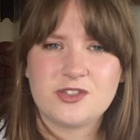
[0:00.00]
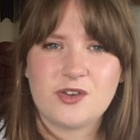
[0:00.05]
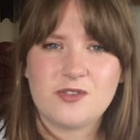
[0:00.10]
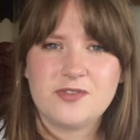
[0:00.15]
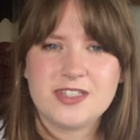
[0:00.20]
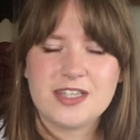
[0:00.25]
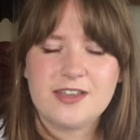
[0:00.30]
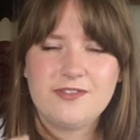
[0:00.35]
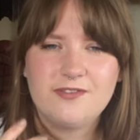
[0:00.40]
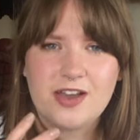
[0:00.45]

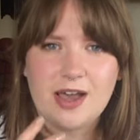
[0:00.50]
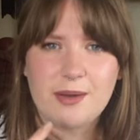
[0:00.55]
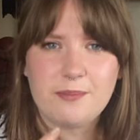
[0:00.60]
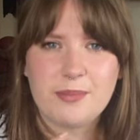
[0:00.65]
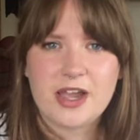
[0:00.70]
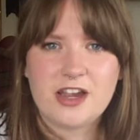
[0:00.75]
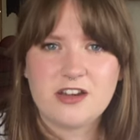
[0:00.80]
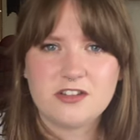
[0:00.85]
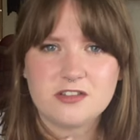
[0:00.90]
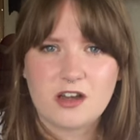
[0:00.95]
obviously
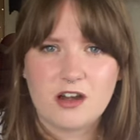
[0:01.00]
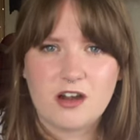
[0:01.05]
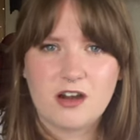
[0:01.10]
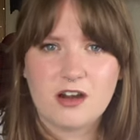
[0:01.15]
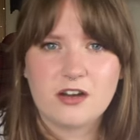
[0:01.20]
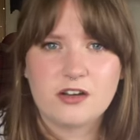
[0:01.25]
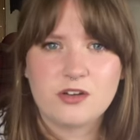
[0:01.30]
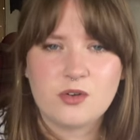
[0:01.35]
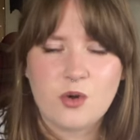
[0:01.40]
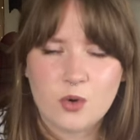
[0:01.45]
vampires
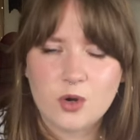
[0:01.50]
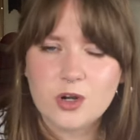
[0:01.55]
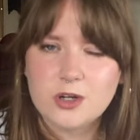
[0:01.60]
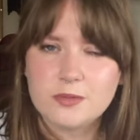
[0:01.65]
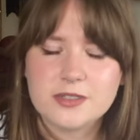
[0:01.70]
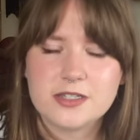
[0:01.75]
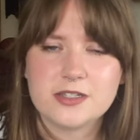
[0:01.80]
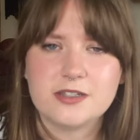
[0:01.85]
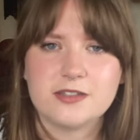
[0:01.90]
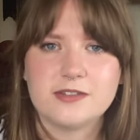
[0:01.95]
are
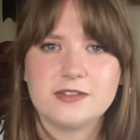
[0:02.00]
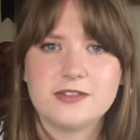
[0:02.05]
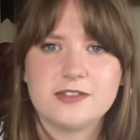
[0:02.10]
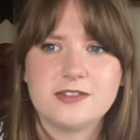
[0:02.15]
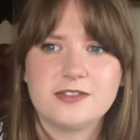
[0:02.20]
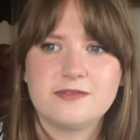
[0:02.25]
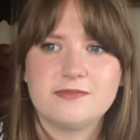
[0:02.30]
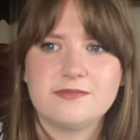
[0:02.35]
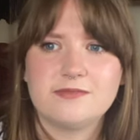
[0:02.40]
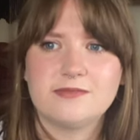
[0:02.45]

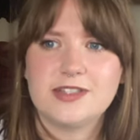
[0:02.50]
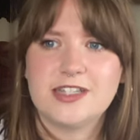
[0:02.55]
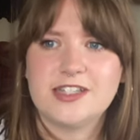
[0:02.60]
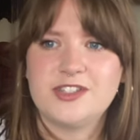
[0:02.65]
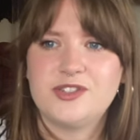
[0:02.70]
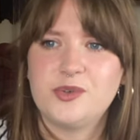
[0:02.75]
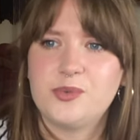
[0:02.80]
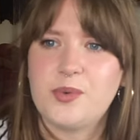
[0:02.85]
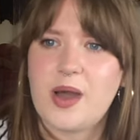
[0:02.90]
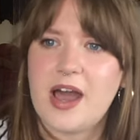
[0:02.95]
corpses.
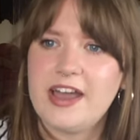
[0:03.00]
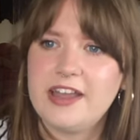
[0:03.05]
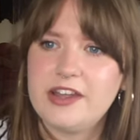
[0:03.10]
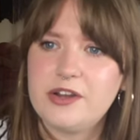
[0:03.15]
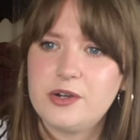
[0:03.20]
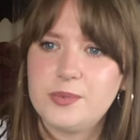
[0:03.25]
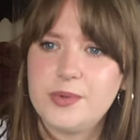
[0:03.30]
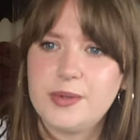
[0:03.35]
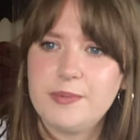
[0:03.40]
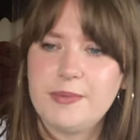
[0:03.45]
So why
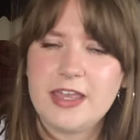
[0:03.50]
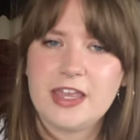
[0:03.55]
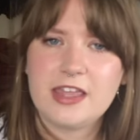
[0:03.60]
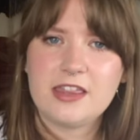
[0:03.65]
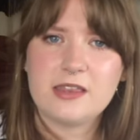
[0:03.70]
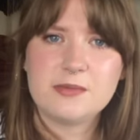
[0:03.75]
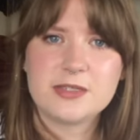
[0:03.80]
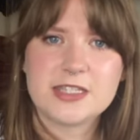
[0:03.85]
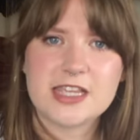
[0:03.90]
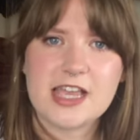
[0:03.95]
are we making
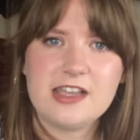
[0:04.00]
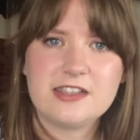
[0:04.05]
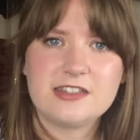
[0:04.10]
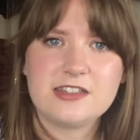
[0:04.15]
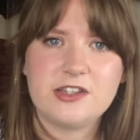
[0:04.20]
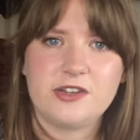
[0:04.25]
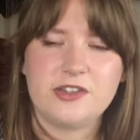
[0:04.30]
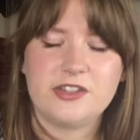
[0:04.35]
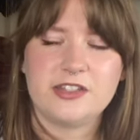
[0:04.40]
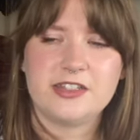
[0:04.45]
them sexy all the